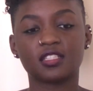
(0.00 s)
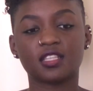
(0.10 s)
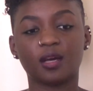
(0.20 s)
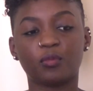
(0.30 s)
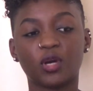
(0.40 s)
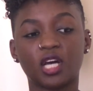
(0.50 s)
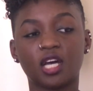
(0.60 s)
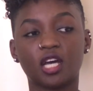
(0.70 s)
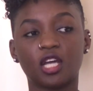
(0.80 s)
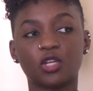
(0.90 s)

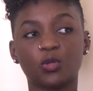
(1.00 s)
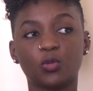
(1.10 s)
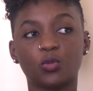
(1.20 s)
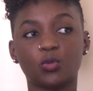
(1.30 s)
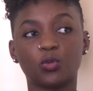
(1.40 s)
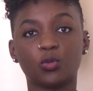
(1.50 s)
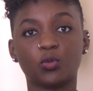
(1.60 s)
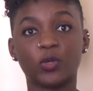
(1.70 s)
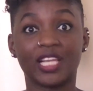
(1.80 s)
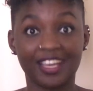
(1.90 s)
Someone
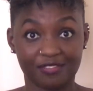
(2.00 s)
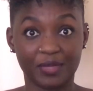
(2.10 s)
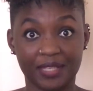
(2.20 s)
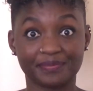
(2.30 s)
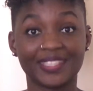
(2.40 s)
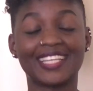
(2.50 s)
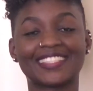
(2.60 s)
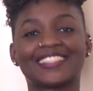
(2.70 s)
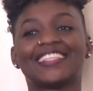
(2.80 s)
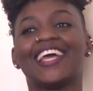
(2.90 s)
who will love me,
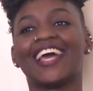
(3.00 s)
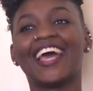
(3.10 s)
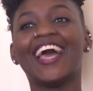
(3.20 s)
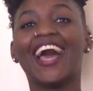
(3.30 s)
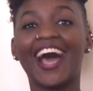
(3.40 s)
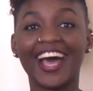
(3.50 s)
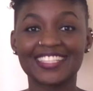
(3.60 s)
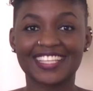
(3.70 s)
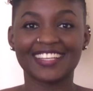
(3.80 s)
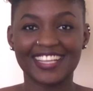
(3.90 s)
yes.
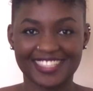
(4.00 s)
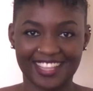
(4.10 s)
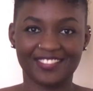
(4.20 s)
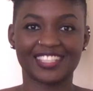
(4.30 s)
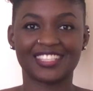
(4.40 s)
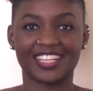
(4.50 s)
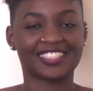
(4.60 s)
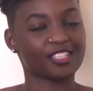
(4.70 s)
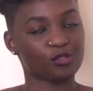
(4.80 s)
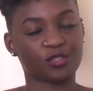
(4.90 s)
As Christ loved the church,
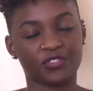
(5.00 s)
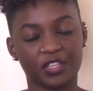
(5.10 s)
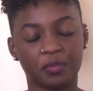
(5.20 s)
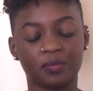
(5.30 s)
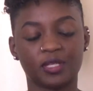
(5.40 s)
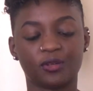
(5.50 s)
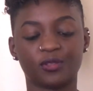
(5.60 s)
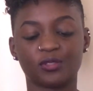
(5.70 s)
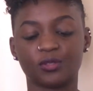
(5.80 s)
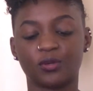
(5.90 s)
that's also very
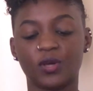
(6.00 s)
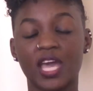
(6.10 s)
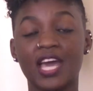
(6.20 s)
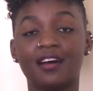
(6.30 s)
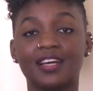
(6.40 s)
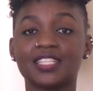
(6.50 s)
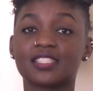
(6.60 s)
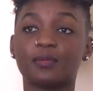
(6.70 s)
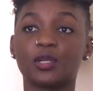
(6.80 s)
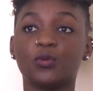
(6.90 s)
biblical. So I wanted
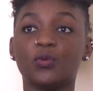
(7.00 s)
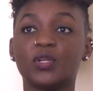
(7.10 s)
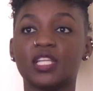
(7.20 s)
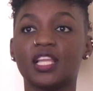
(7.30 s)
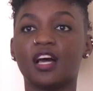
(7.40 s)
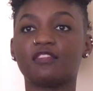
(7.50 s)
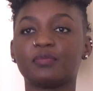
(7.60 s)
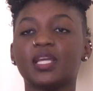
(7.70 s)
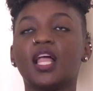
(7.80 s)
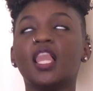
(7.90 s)
someone who would love
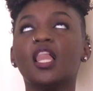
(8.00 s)
me,